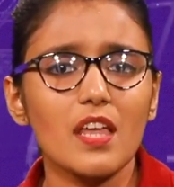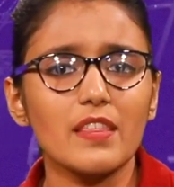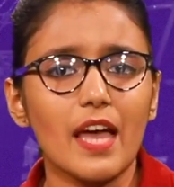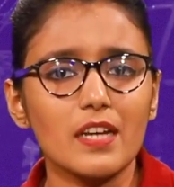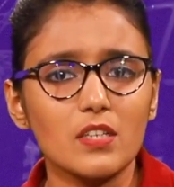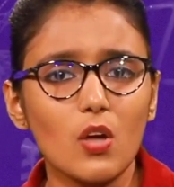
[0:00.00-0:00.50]

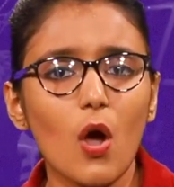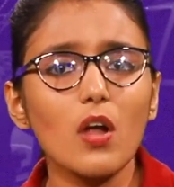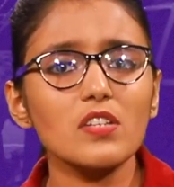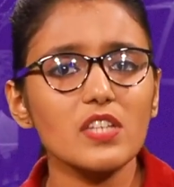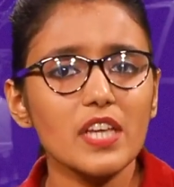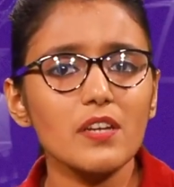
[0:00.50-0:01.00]
that
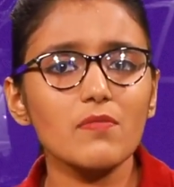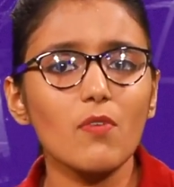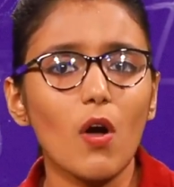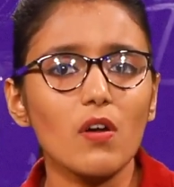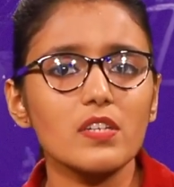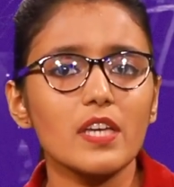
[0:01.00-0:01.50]
got
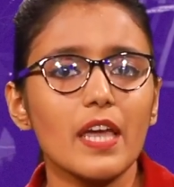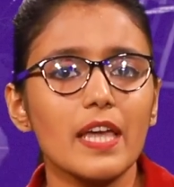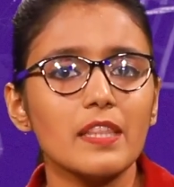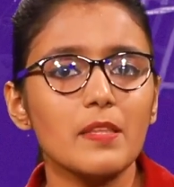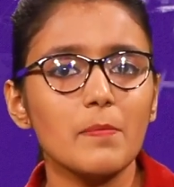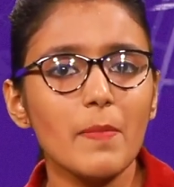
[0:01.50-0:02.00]
involved
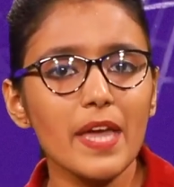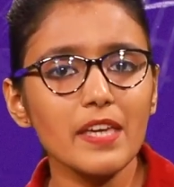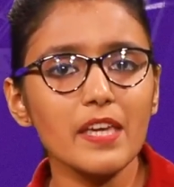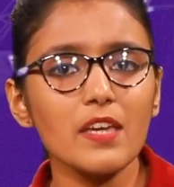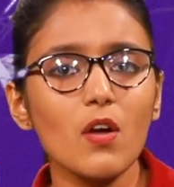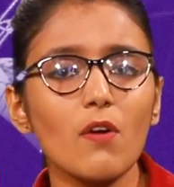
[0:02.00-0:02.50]
in the
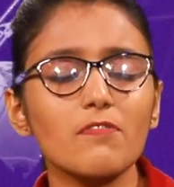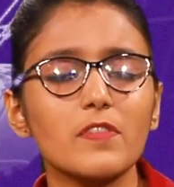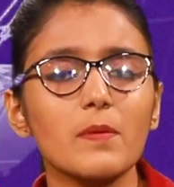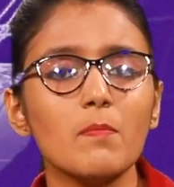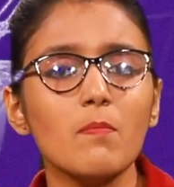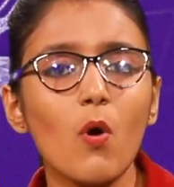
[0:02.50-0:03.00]
making of
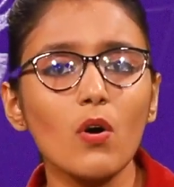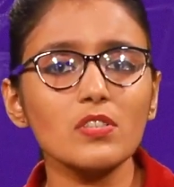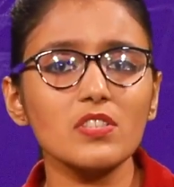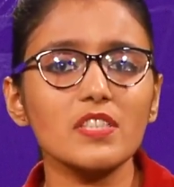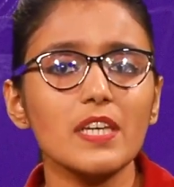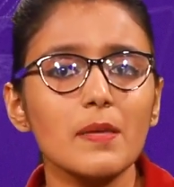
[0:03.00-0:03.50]
the
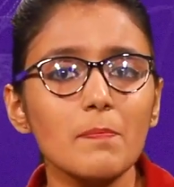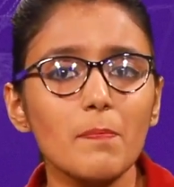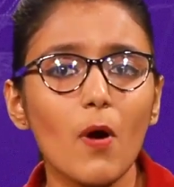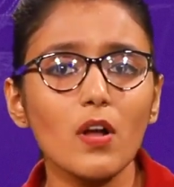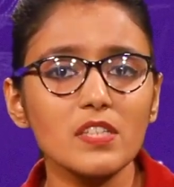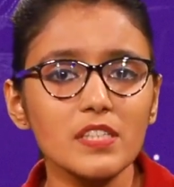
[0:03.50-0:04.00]
most
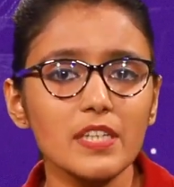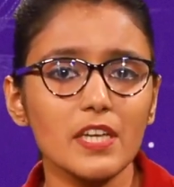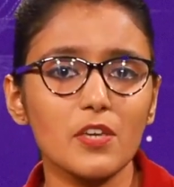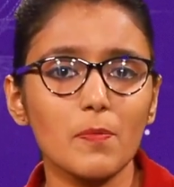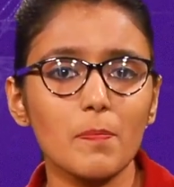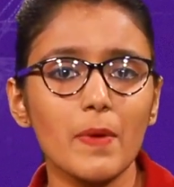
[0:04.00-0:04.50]
important
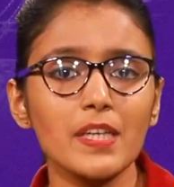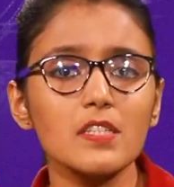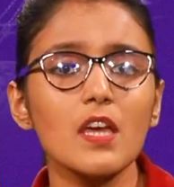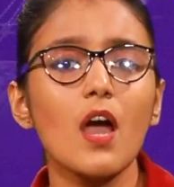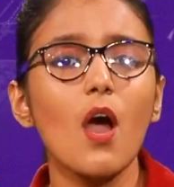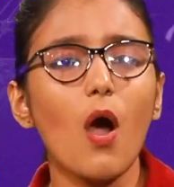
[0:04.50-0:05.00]
equipment
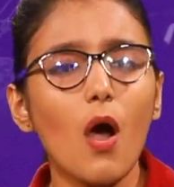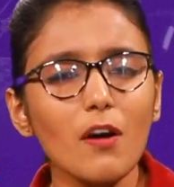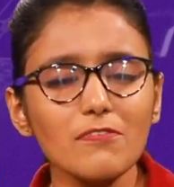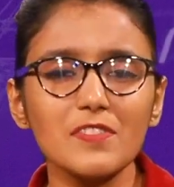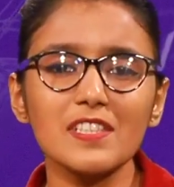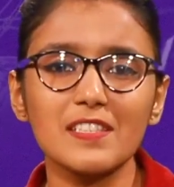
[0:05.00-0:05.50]

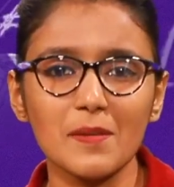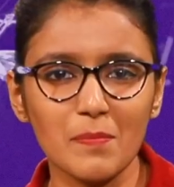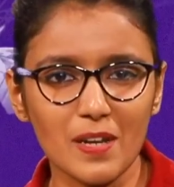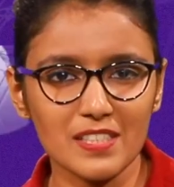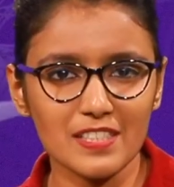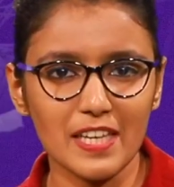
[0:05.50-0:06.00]
of the
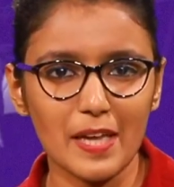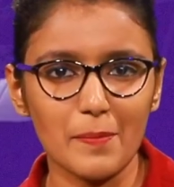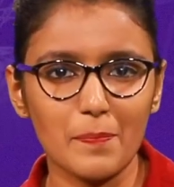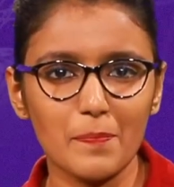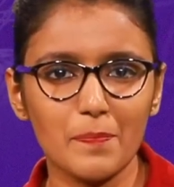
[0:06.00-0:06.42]
simplest game.